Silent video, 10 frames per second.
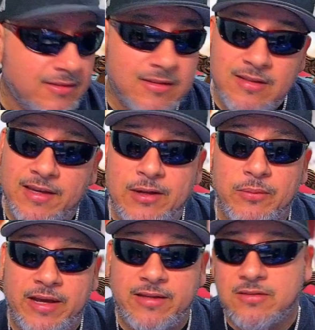
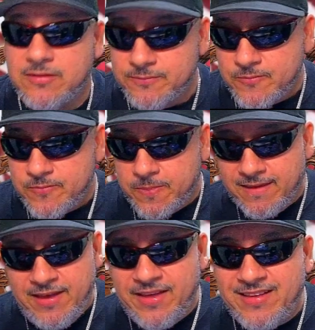anyways.
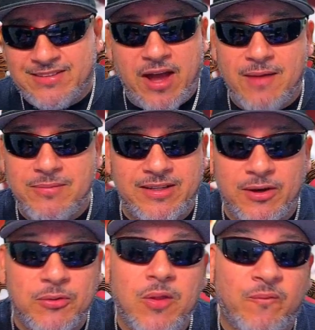Tom Goodell.
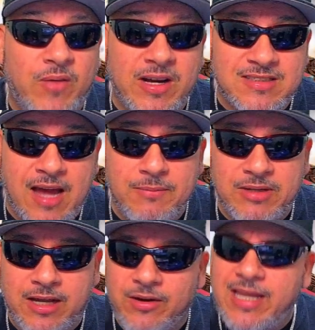Who the fuck's Tom
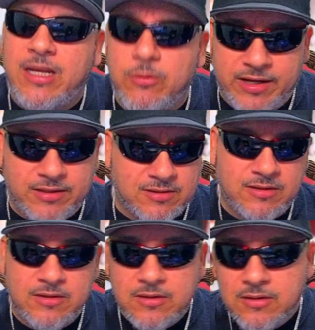Goodell? Anyways,
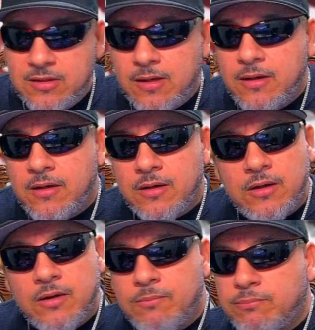
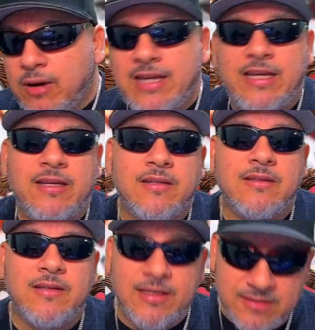Brady
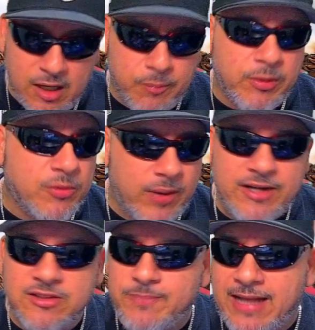is going to bring the Raiders
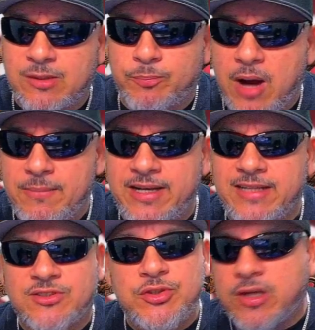back to
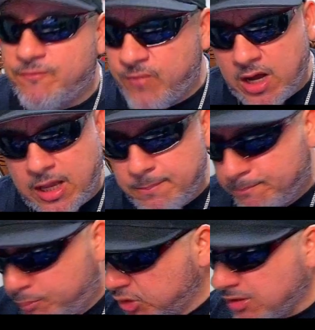prominence. You can fucking
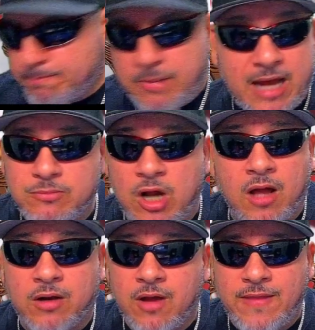put your bottom
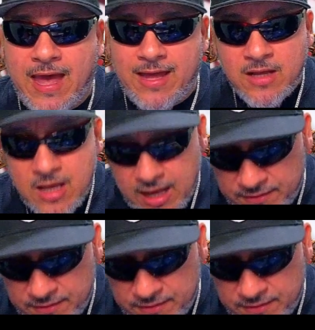dollar on that, and